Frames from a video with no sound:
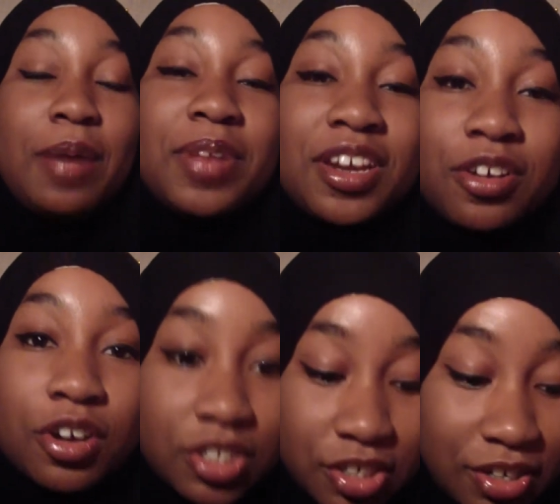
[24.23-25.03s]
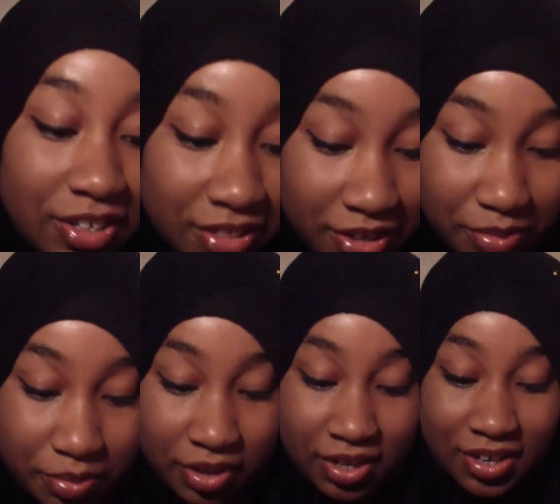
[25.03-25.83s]
not a coach or
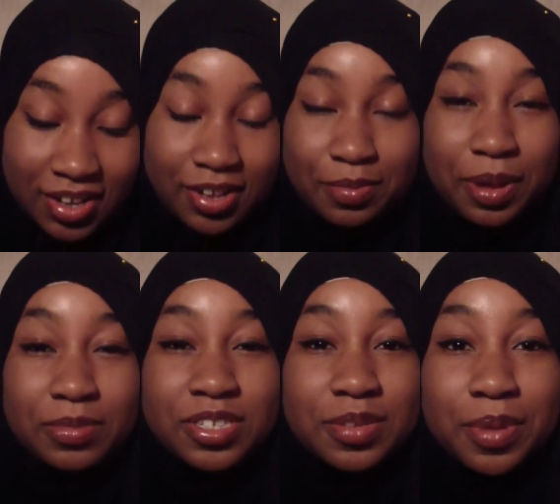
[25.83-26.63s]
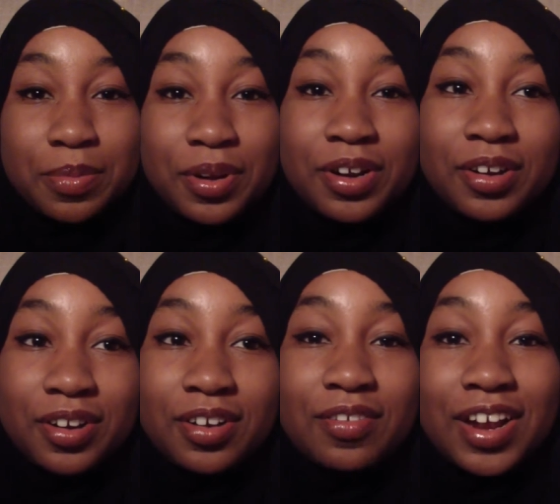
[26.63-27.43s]
anything, but I'm just a member
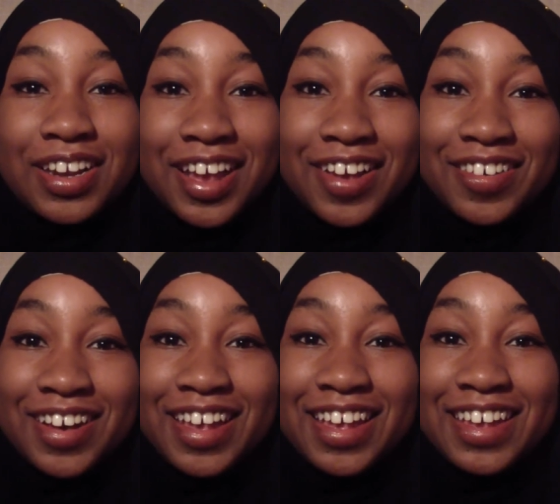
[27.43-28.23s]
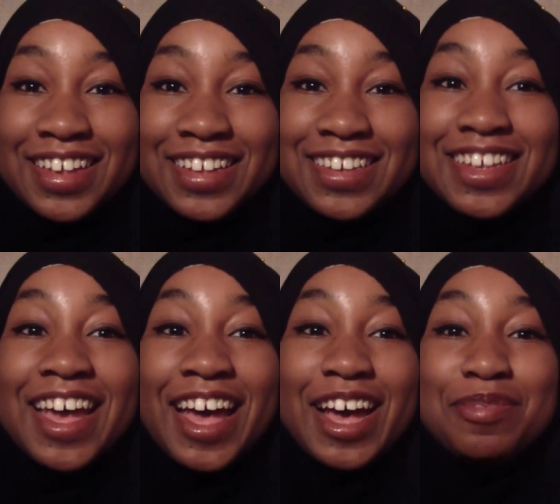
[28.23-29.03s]
right now, and
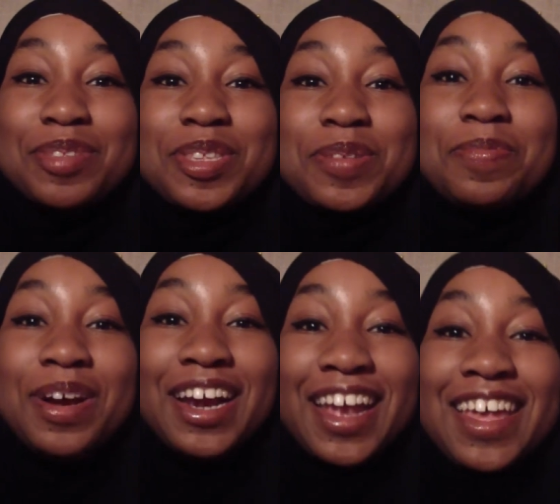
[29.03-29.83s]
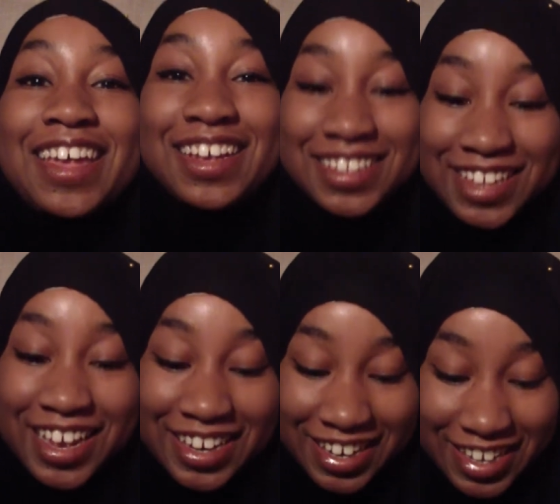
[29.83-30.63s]
I'm super
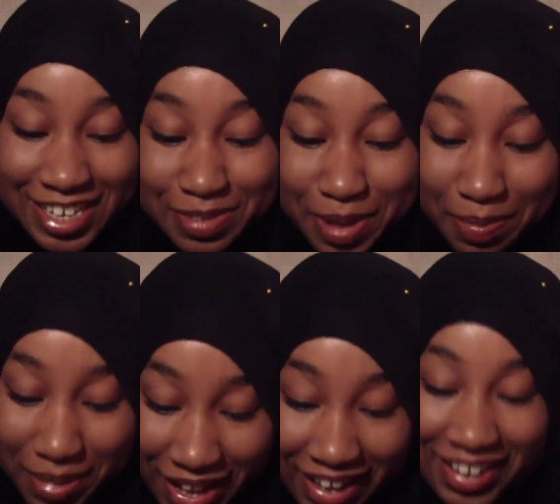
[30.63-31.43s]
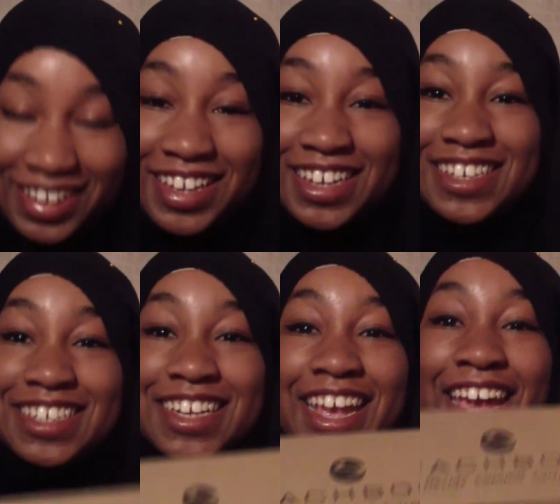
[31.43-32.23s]
excited because my package